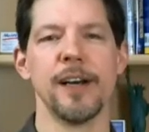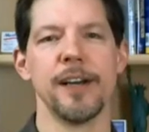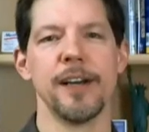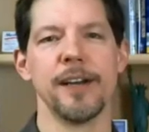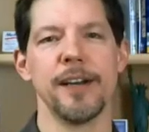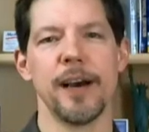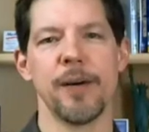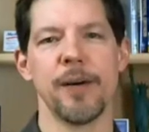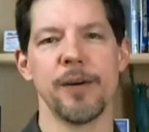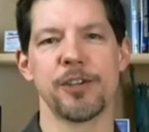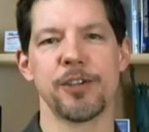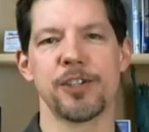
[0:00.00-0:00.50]

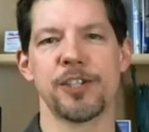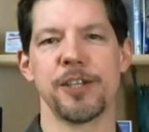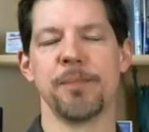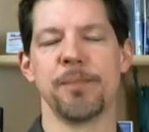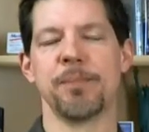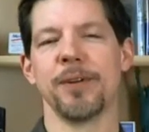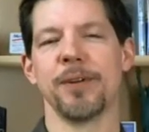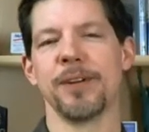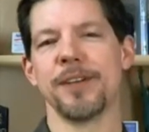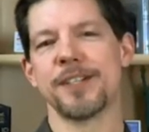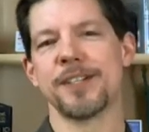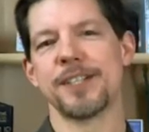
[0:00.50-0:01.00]
Now, as
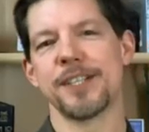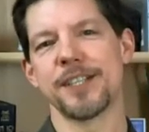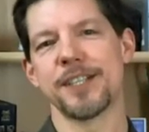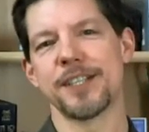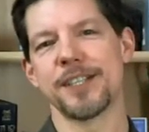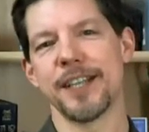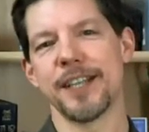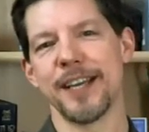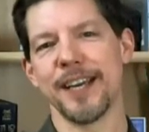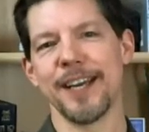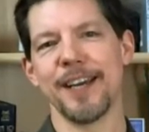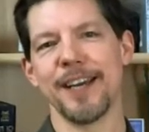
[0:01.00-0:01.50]
simple as this
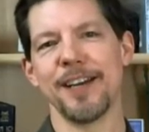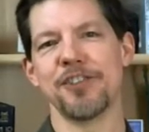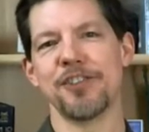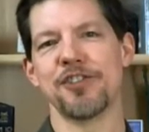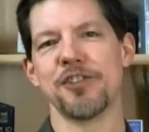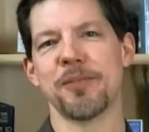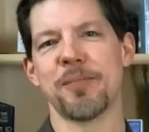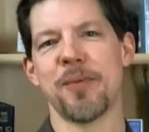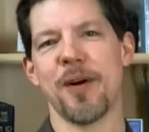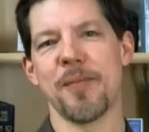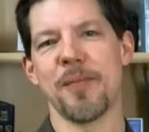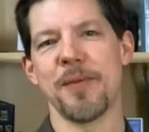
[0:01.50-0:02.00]
thing is,
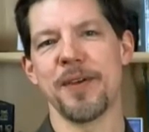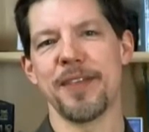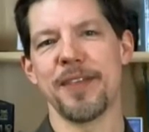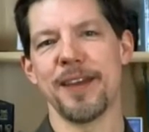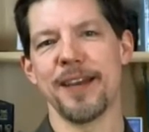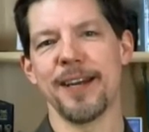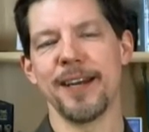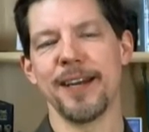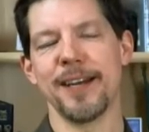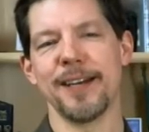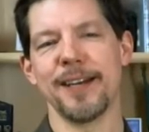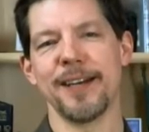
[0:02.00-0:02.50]
you're probably
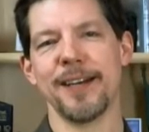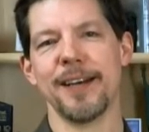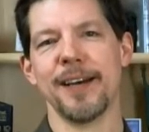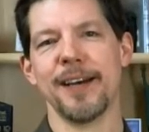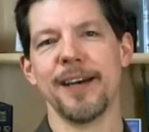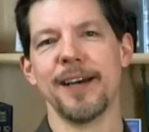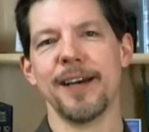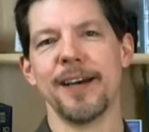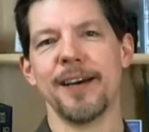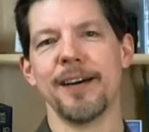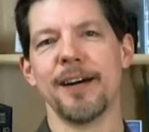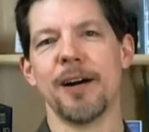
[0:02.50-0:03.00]
thinking,
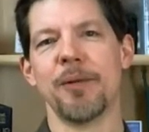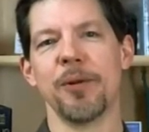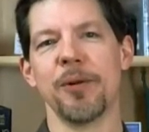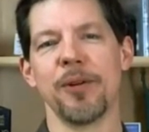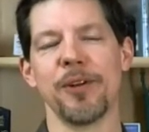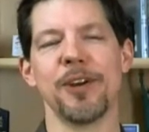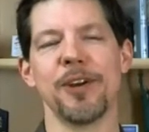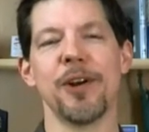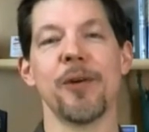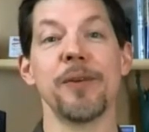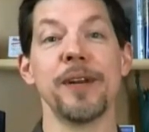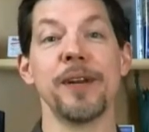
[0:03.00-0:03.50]
I
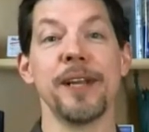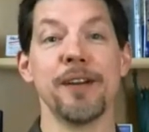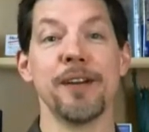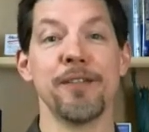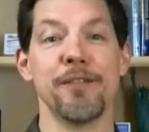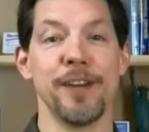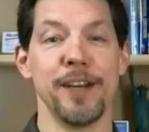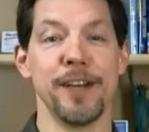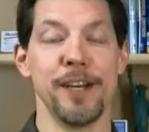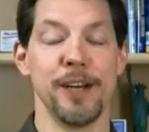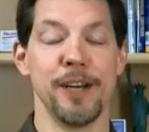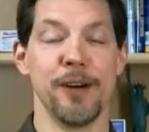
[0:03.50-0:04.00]
really don't need a
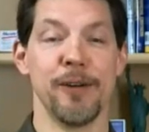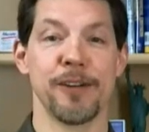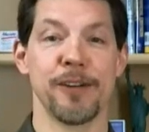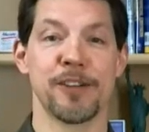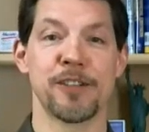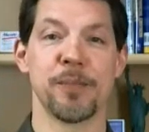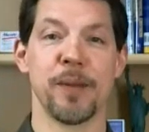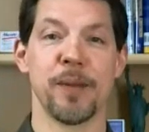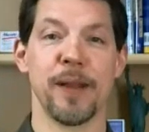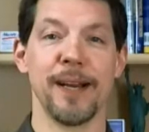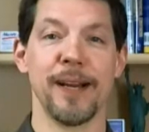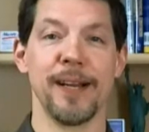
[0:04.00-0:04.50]
video
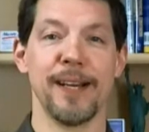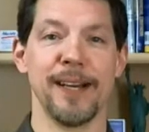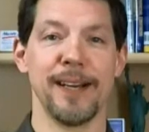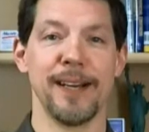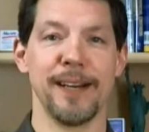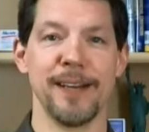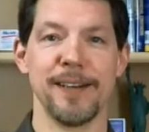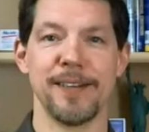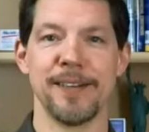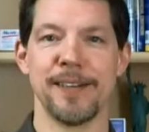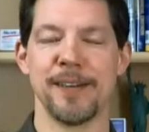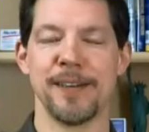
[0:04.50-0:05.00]
explaining
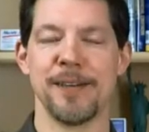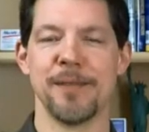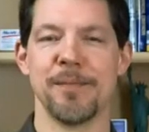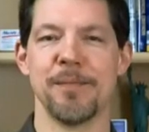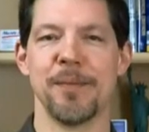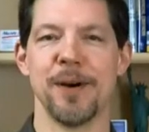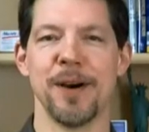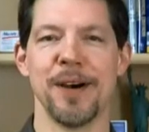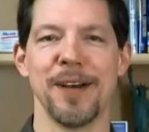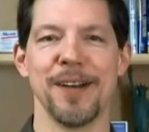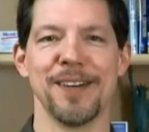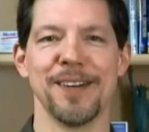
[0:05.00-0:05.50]
it,
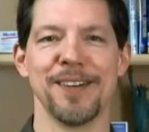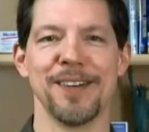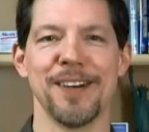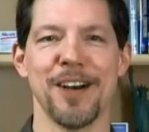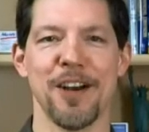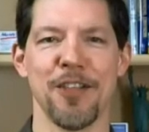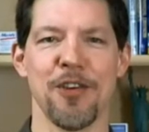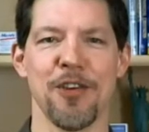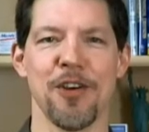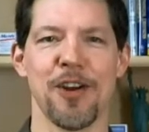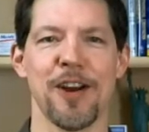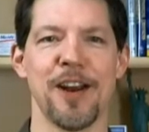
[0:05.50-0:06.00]
but I
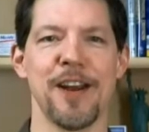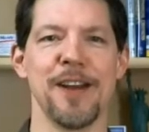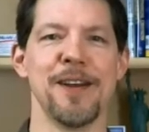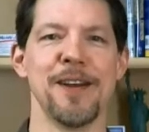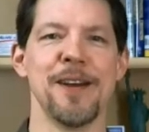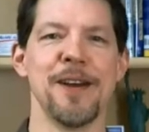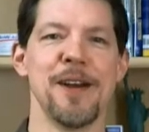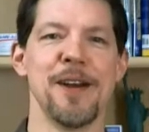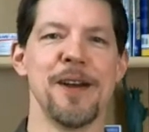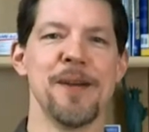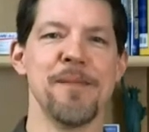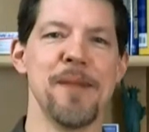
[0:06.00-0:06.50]
thought I'd
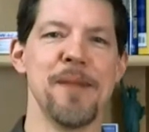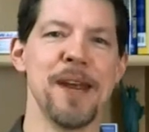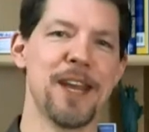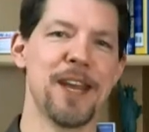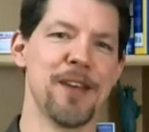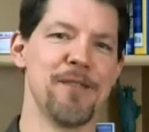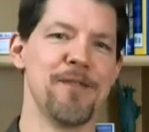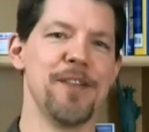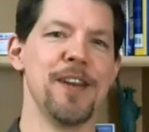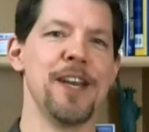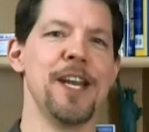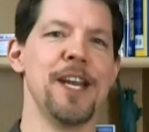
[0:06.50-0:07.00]
make
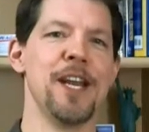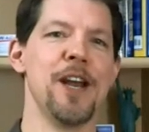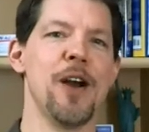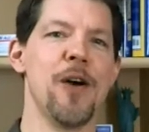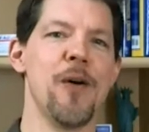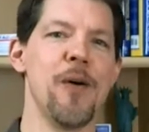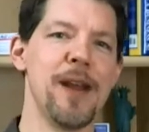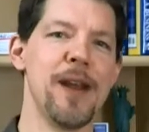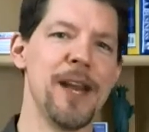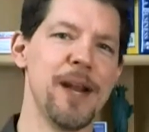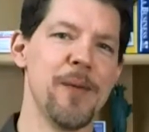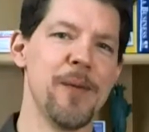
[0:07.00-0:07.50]
a
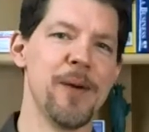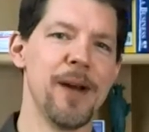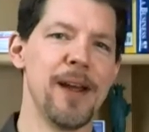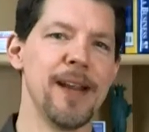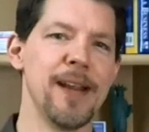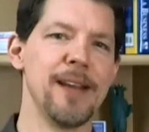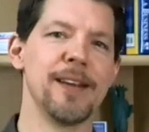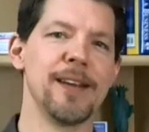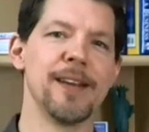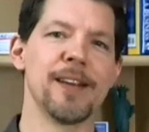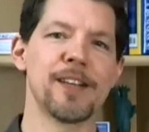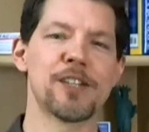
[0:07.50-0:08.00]
video
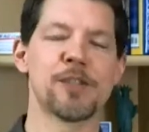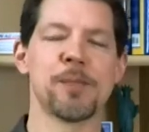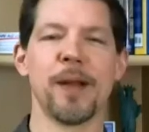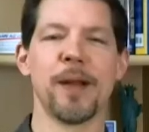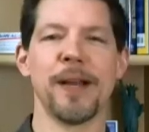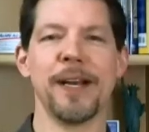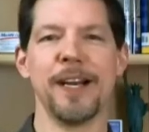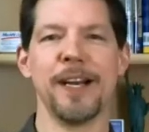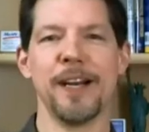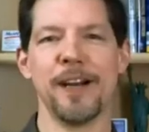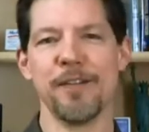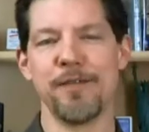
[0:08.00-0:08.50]
anyway,
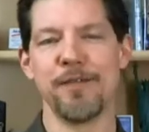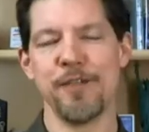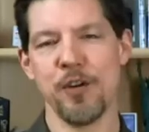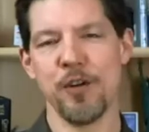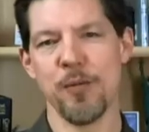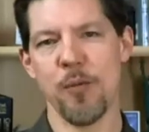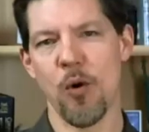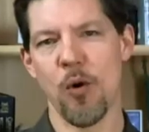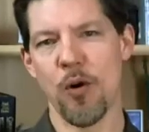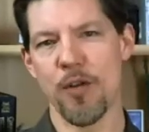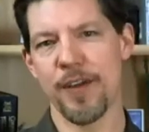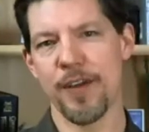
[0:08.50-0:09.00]
explaining a few
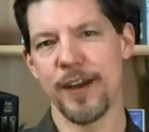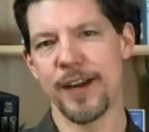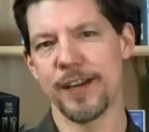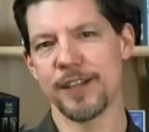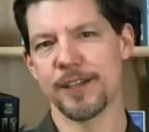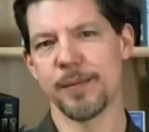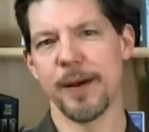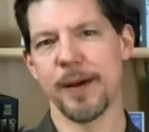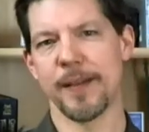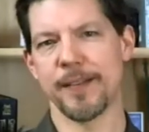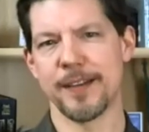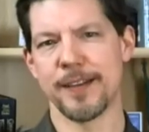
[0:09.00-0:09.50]
more things
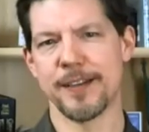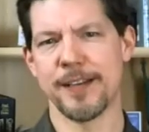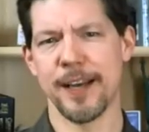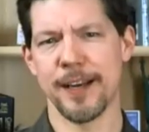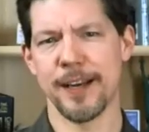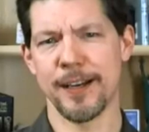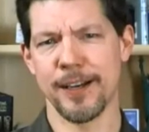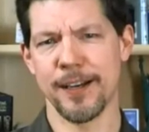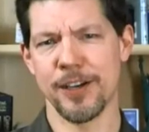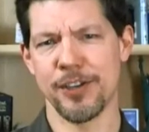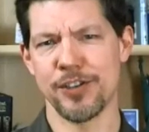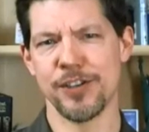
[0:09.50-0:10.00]
about the
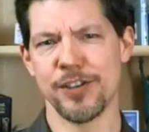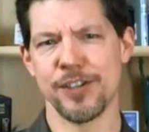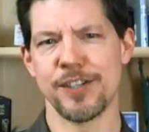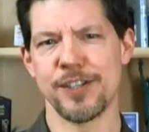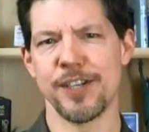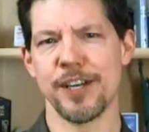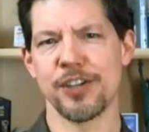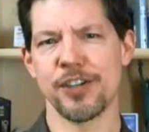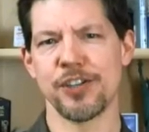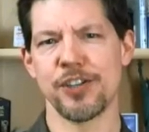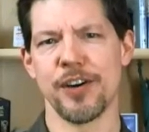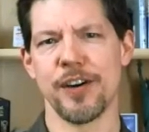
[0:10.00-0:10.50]
Technician's
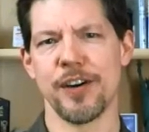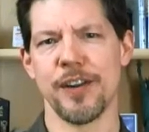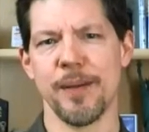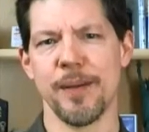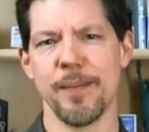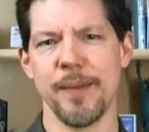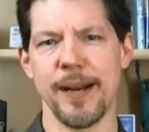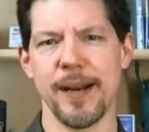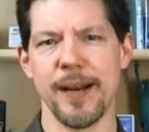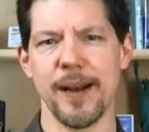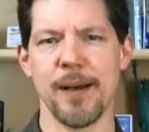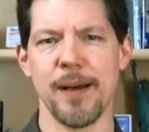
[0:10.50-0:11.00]
Dictionary that
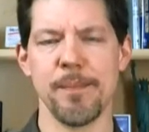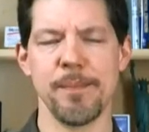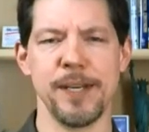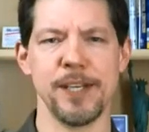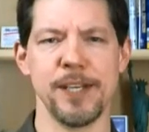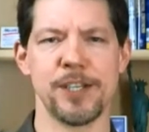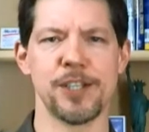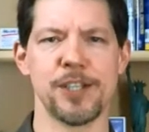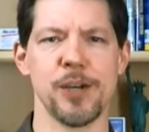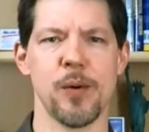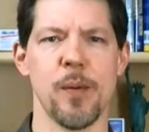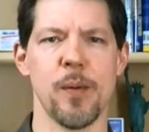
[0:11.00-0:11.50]
may not be
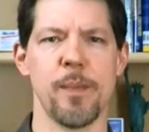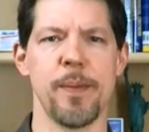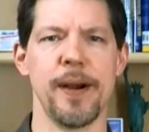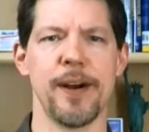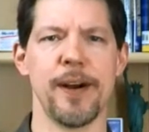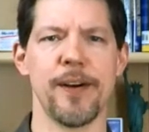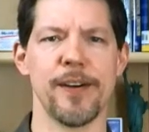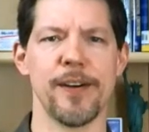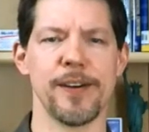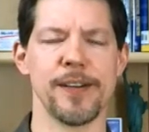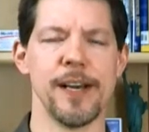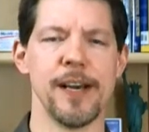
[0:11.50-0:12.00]
so
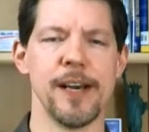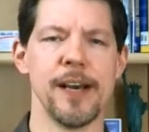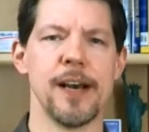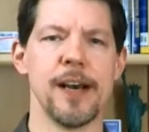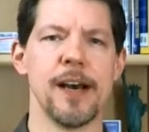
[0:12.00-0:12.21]
apparent.